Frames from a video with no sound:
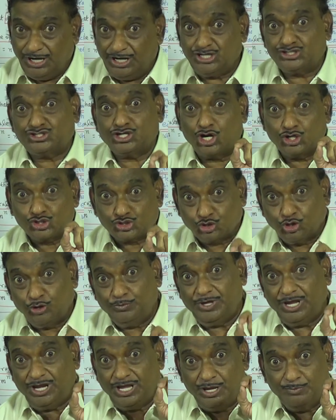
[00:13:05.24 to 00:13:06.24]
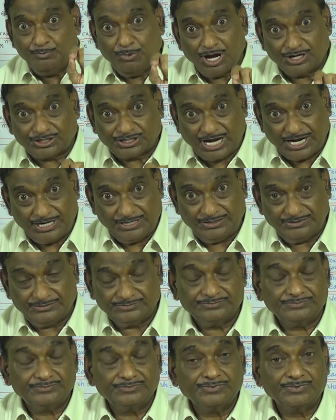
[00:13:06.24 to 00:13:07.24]
is also very important.
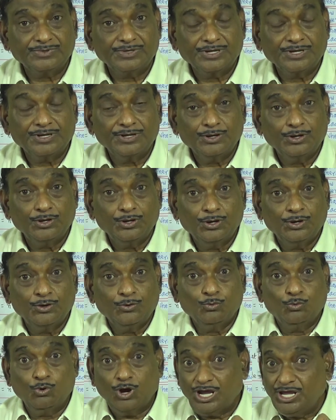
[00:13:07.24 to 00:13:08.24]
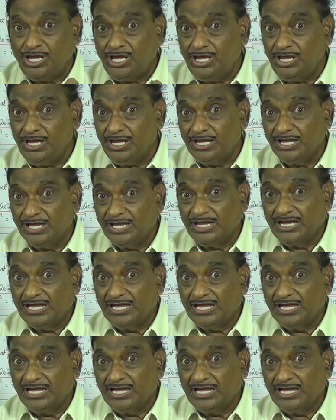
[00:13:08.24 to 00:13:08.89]
Why?